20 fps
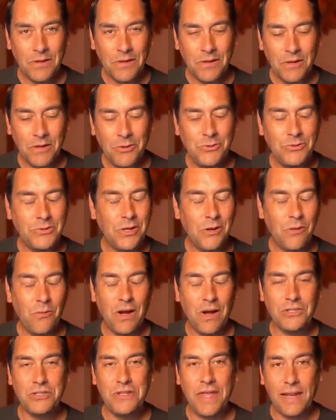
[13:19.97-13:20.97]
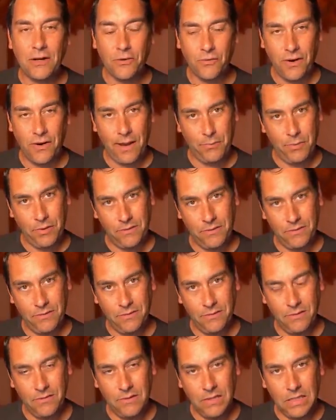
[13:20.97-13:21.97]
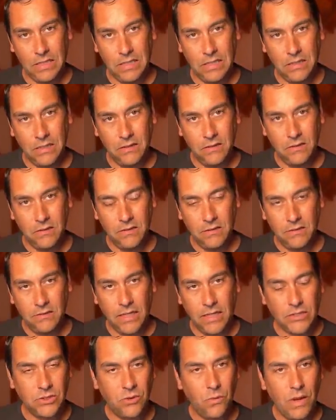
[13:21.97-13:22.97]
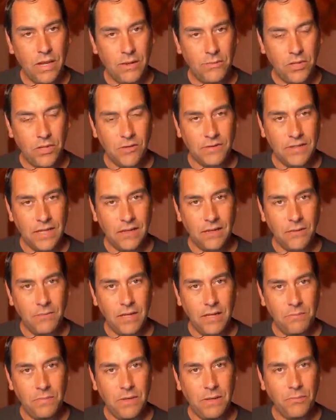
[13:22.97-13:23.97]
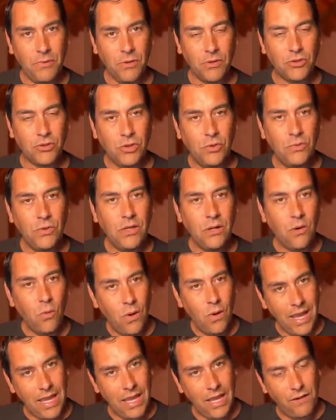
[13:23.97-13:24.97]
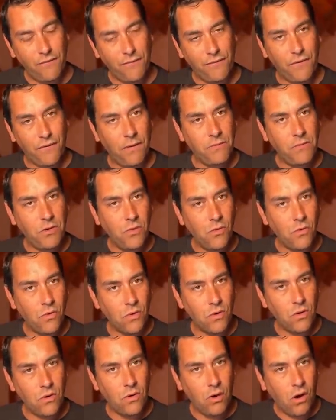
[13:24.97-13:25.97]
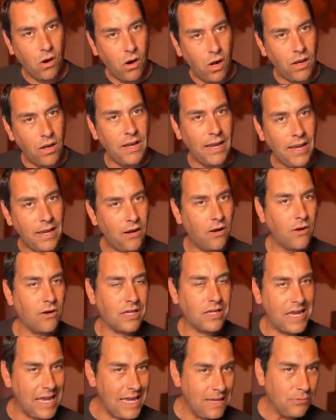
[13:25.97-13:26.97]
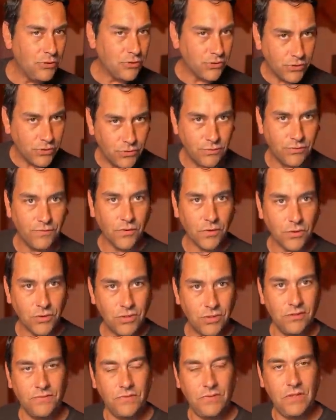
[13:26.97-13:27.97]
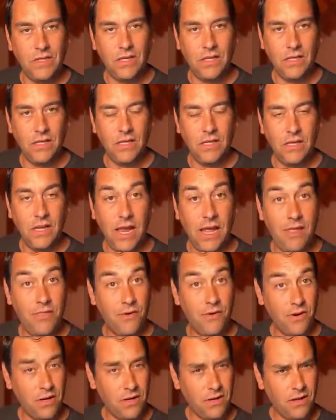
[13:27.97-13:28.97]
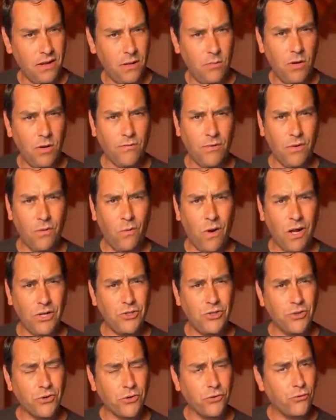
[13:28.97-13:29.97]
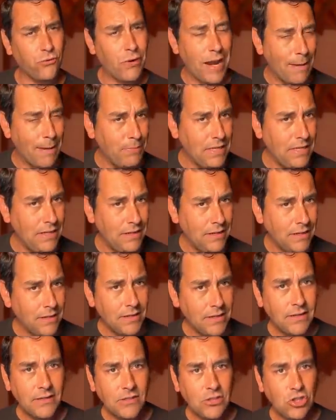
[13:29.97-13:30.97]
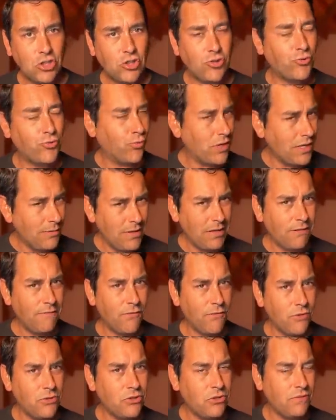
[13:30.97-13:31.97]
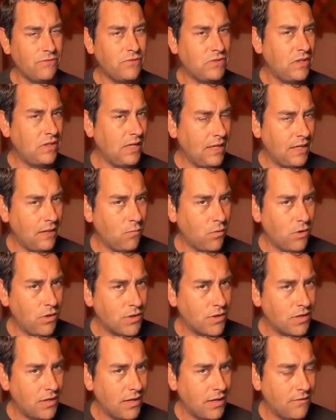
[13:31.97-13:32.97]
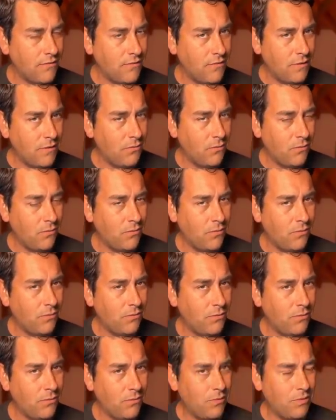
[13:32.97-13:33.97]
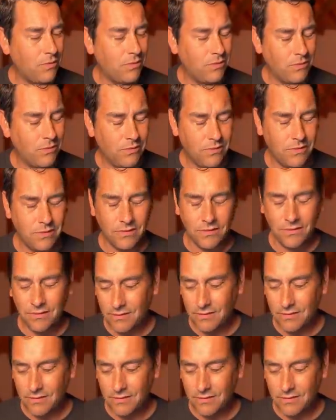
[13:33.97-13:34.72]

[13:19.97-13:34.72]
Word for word: Who's going to watch that crap? Like, so wait a minute. You're telling me people are tuning away from your on air cable news version of CNN and they're going to come over and watch your crappy streaming version of CNN where you're going to have. Well, you know why?